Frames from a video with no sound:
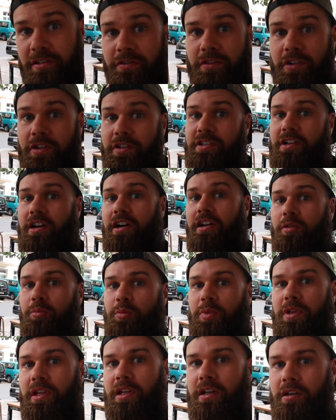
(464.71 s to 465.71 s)
the first kind of
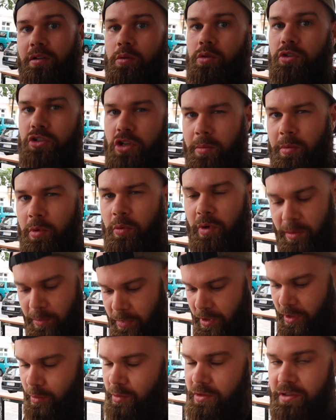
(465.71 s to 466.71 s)
beer, or German wheat
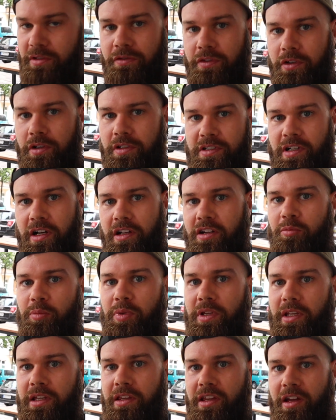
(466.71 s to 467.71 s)
beer was the first kind of
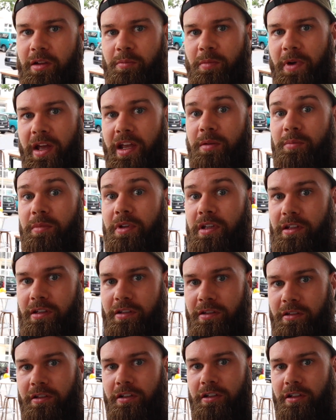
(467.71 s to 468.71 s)
beer that made me
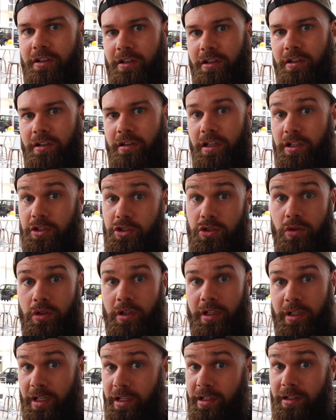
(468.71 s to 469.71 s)

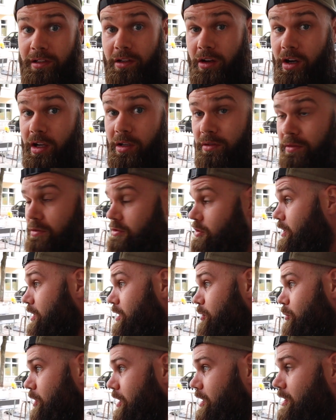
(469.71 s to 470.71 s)
enjoy and like
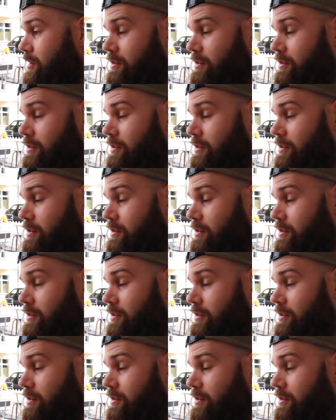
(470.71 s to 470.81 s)
drinking beer.